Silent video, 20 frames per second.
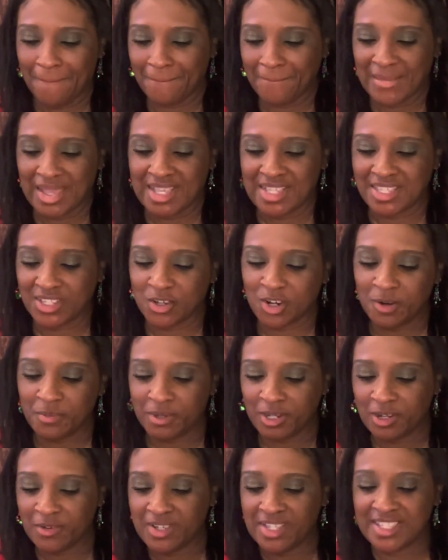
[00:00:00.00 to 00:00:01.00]
And
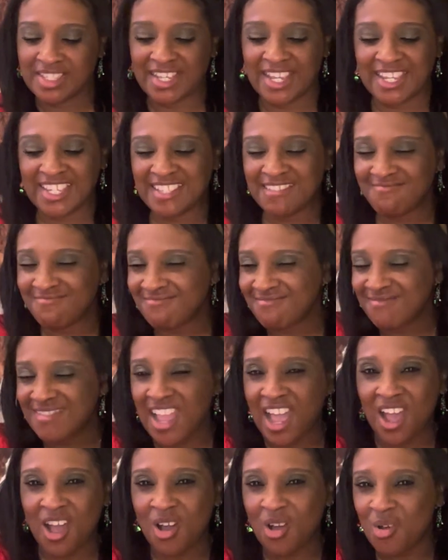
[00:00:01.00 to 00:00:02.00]
Scorpio is like,
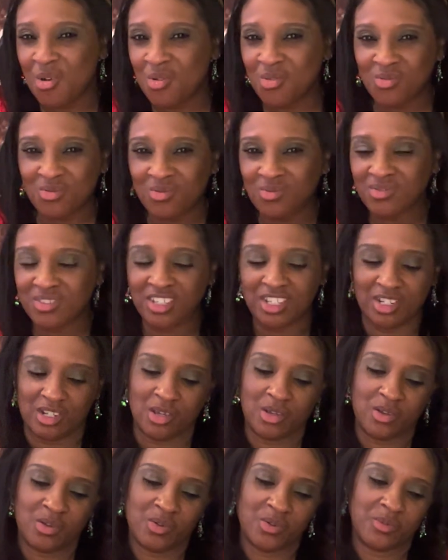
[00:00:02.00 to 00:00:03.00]
no, you
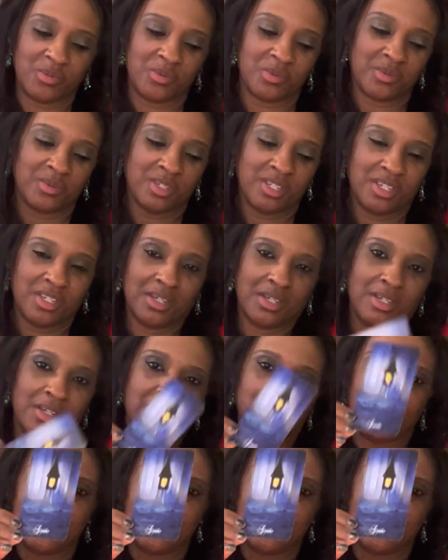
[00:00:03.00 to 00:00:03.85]
know. You